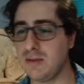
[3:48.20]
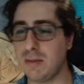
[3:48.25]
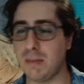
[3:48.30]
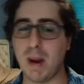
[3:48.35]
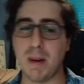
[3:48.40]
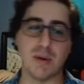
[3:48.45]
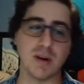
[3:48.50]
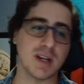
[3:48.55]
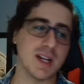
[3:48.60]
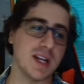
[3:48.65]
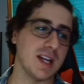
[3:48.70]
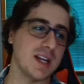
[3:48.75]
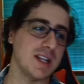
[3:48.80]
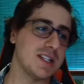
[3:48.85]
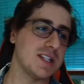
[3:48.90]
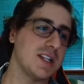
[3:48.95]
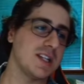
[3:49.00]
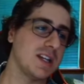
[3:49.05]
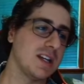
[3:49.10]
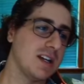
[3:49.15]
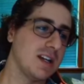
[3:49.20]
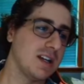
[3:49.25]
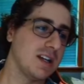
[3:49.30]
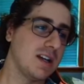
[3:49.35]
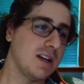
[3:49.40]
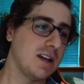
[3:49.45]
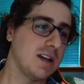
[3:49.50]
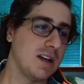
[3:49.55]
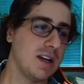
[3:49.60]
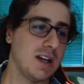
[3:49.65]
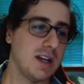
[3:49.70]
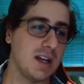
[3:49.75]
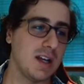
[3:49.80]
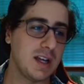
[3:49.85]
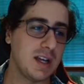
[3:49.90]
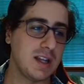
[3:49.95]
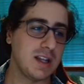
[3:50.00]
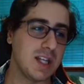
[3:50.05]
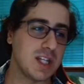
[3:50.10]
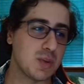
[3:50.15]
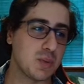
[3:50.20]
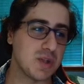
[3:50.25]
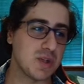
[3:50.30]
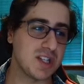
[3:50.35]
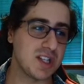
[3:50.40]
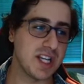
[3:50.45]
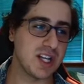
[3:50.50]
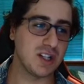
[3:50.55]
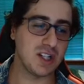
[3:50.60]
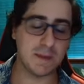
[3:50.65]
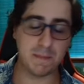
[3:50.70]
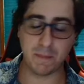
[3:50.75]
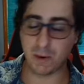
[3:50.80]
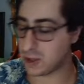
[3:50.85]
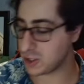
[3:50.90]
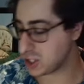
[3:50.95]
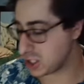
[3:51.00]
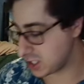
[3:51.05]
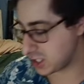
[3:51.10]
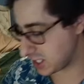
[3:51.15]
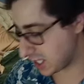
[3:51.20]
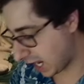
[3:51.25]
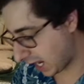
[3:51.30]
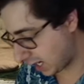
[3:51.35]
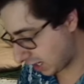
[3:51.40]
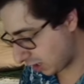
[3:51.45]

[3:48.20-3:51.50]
But remember, kids, this was legally purchased